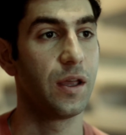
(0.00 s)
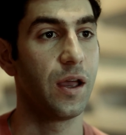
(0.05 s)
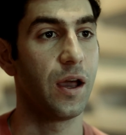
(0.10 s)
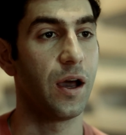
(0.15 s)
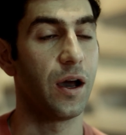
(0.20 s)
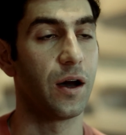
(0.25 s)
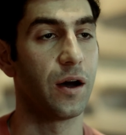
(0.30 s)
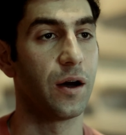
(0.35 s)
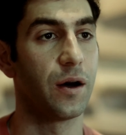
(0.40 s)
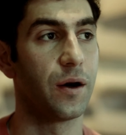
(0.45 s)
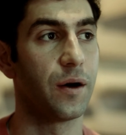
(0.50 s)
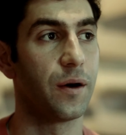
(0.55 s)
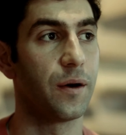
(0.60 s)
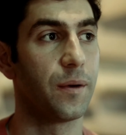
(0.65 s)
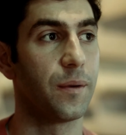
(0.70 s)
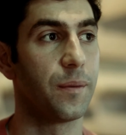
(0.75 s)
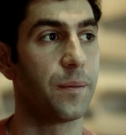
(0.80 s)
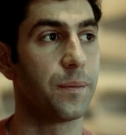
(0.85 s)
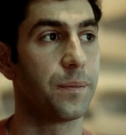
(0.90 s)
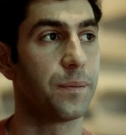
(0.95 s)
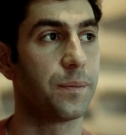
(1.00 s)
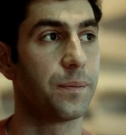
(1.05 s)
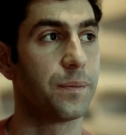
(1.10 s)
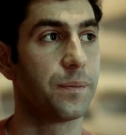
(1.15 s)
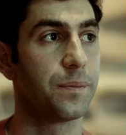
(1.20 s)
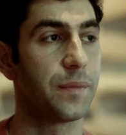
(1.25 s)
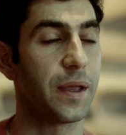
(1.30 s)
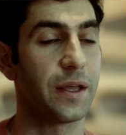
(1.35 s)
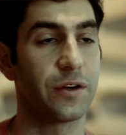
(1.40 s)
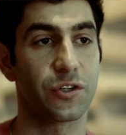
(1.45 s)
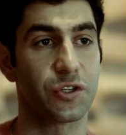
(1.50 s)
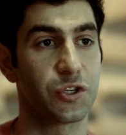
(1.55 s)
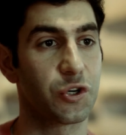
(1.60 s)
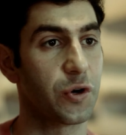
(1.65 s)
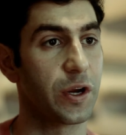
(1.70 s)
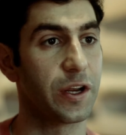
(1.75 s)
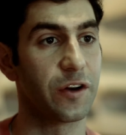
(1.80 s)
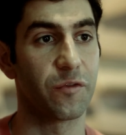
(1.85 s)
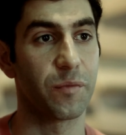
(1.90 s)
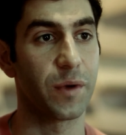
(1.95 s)
and just
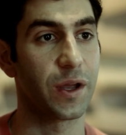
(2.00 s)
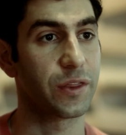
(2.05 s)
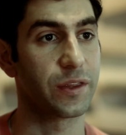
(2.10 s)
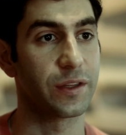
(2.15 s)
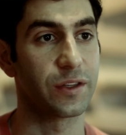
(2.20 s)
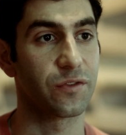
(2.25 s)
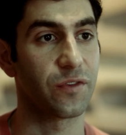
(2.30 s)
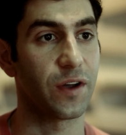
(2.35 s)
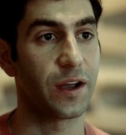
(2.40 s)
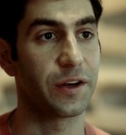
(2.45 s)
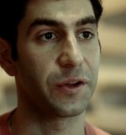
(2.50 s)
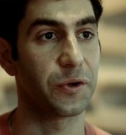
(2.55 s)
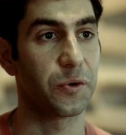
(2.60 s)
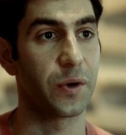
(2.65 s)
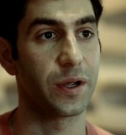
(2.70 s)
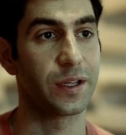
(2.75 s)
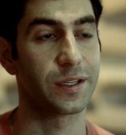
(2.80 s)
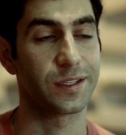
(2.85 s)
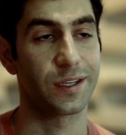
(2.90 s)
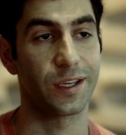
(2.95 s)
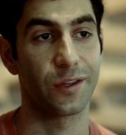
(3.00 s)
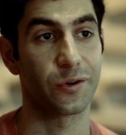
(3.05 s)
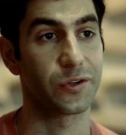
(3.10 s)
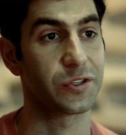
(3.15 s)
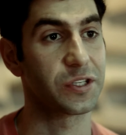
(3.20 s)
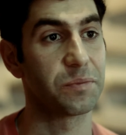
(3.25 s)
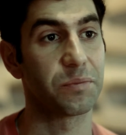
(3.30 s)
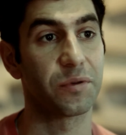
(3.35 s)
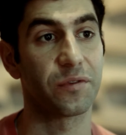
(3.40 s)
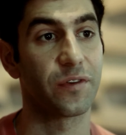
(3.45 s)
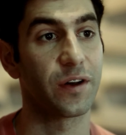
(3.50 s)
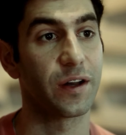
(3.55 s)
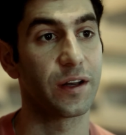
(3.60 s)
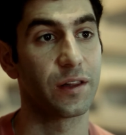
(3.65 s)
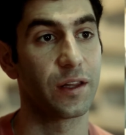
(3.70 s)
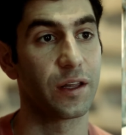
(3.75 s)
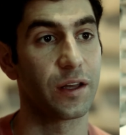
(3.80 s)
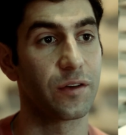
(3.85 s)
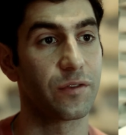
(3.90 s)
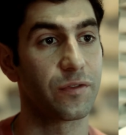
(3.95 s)
creative methods, finding ways to either simplify
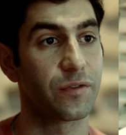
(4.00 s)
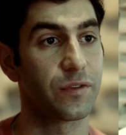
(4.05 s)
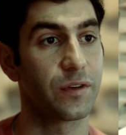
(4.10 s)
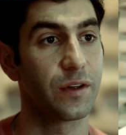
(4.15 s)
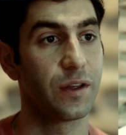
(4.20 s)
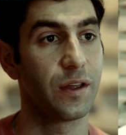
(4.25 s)
life